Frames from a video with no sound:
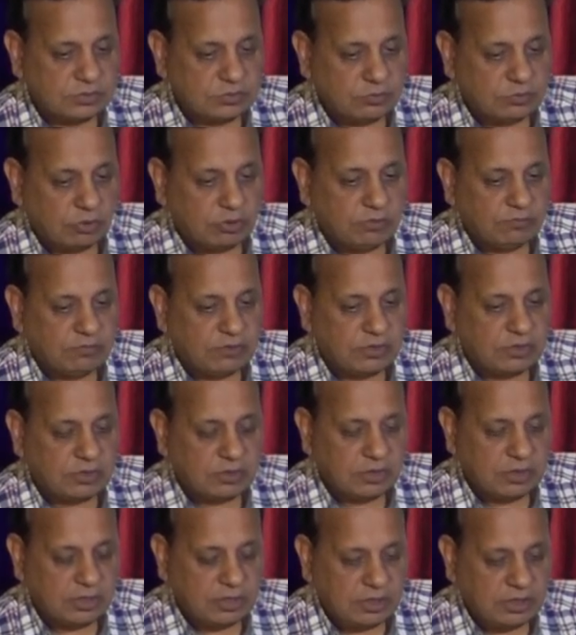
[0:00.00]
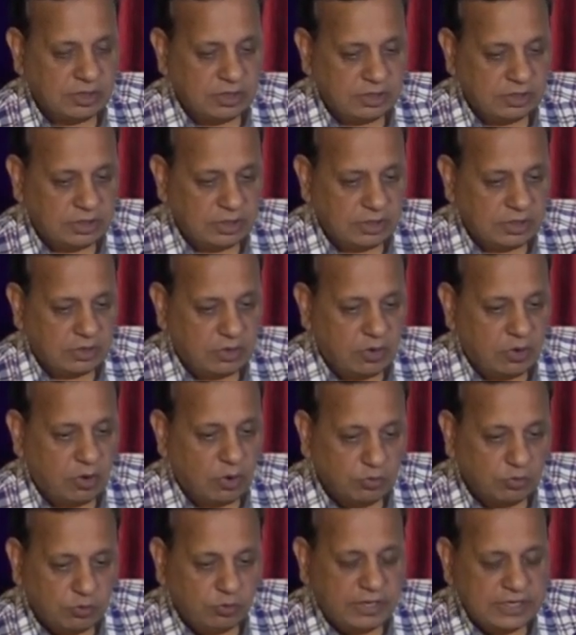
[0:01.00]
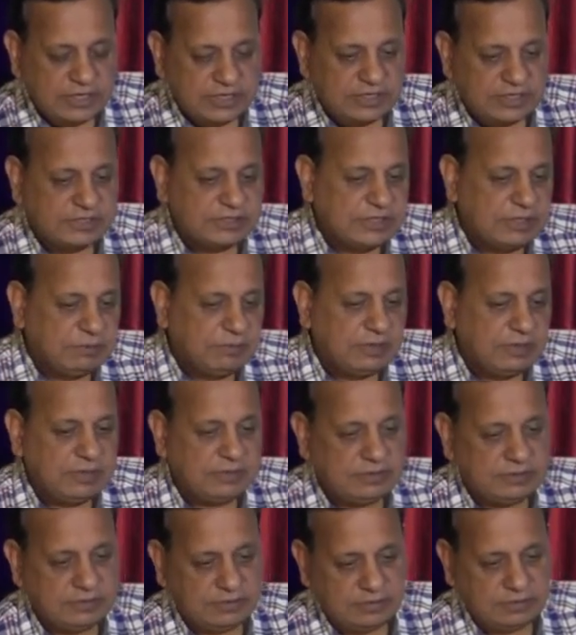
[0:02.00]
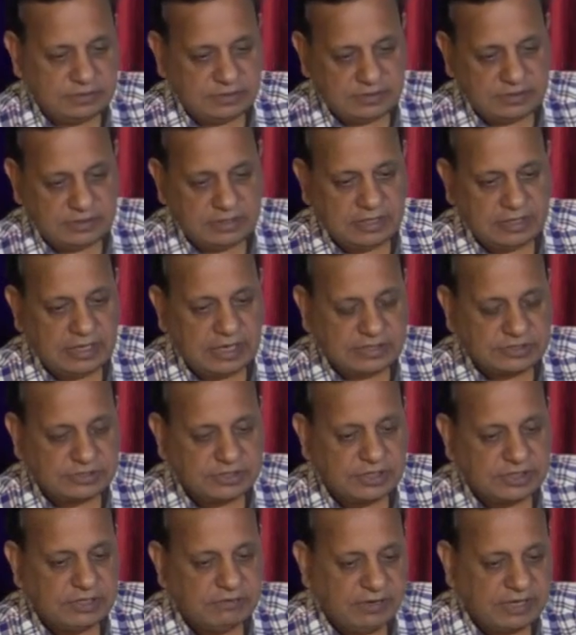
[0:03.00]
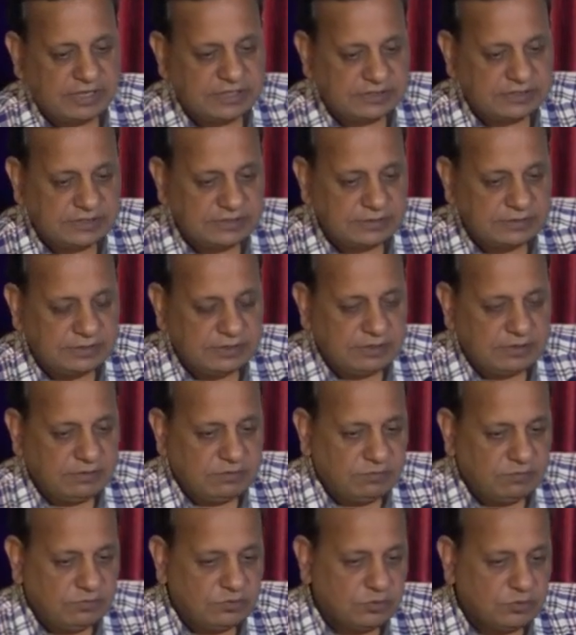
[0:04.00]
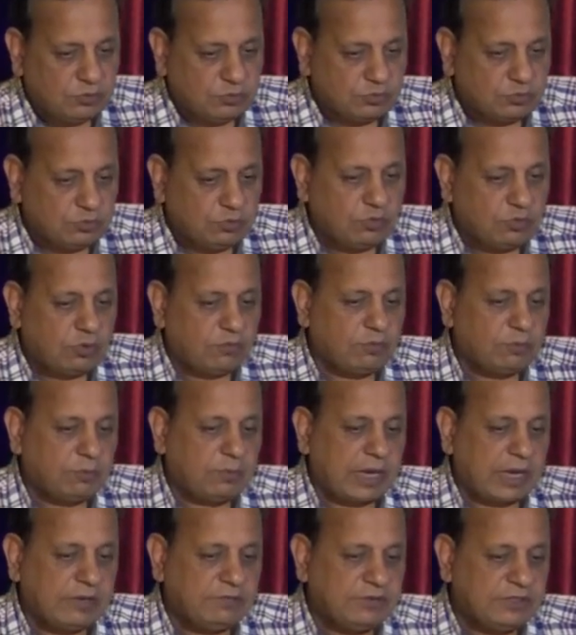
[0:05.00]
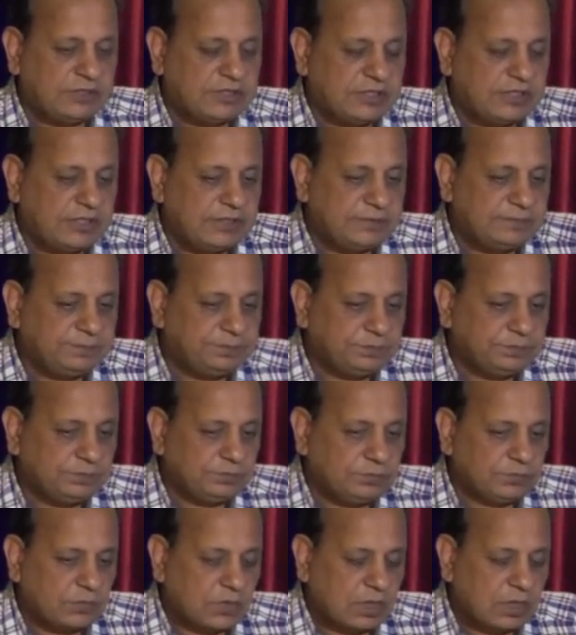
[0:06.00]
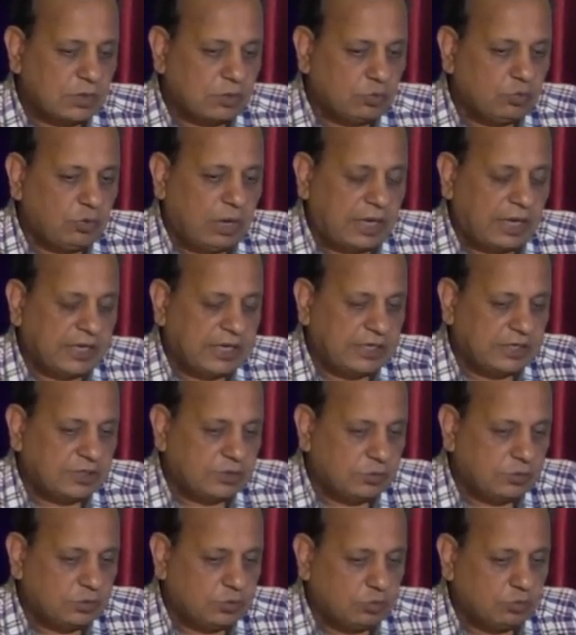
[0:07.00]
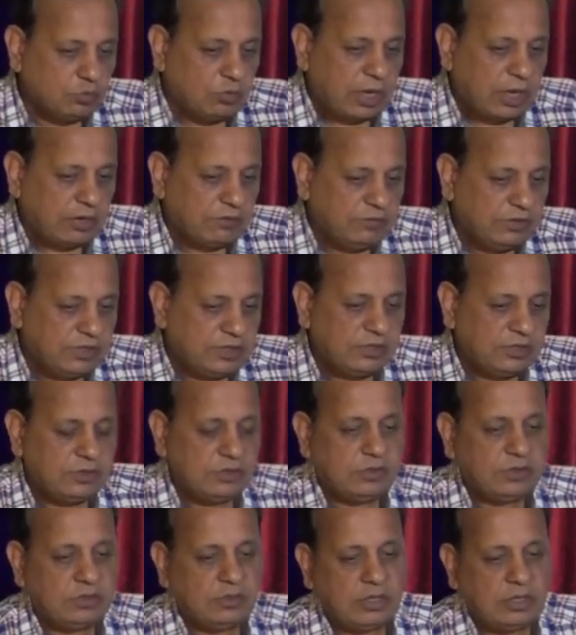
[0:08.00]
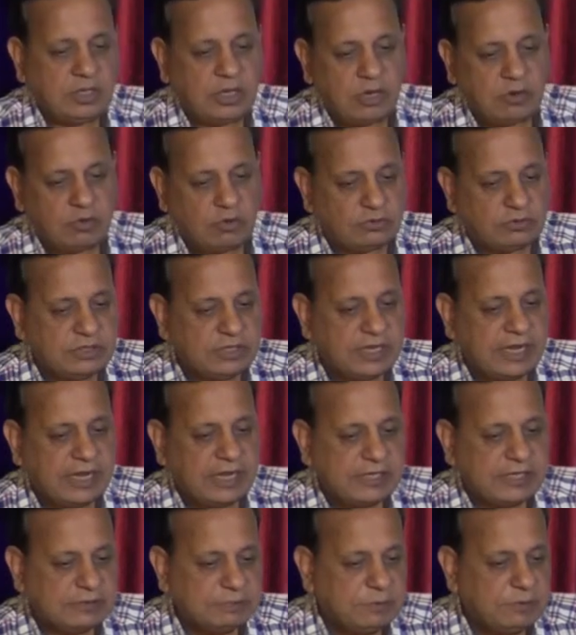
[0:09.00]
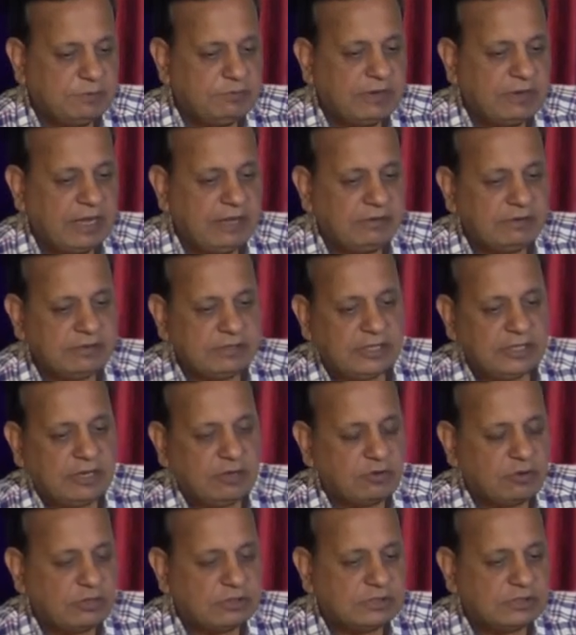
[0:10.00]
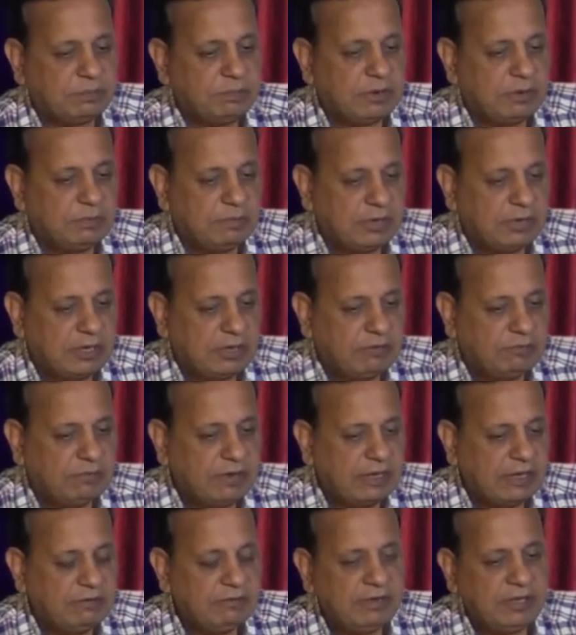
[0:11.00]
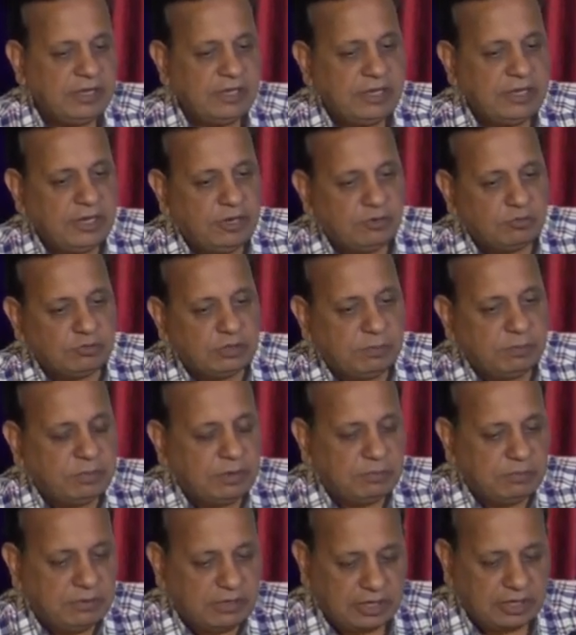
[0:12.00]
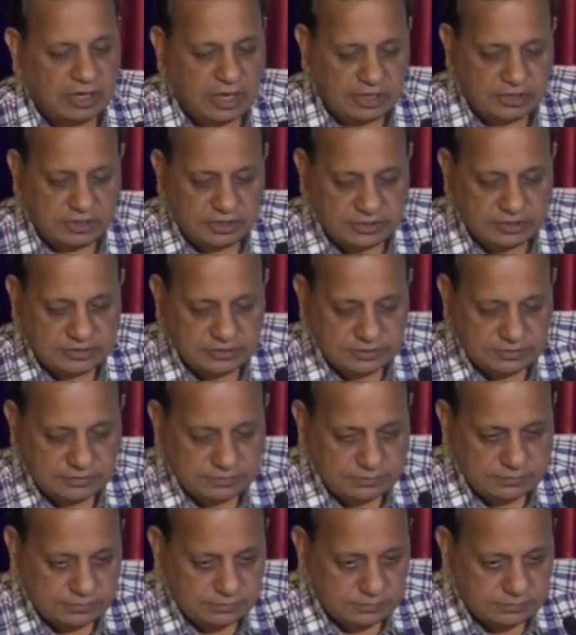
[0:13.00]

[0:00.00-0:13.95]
sort of an auto-adjustable elastic device which used to go from IVC to RA to RV across the tricuspid valve, then across the pulmonary valve into the pulmonary arteries.